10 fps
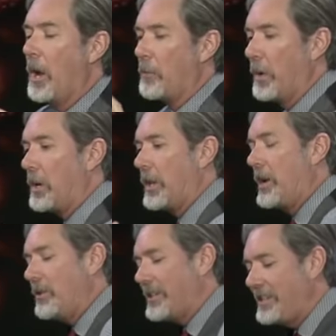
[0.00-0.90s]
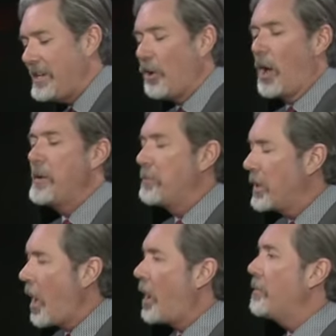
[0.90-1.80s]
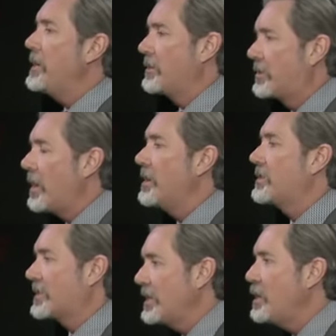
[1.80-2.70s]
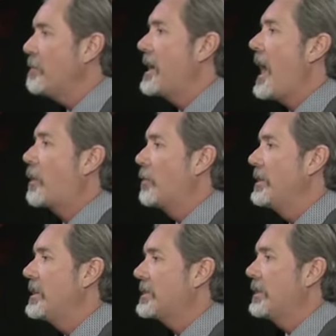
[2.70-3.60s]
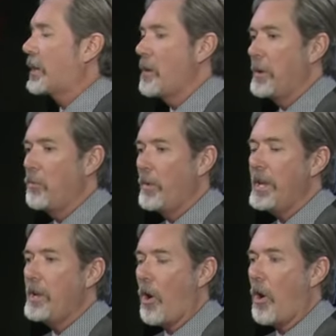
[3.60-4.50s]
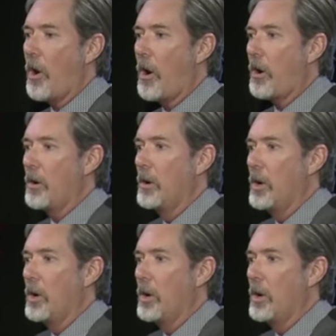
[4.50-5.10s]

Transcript: Okay. But here's the deal. I mean, monogamy does seem anachronistic. I mean, we are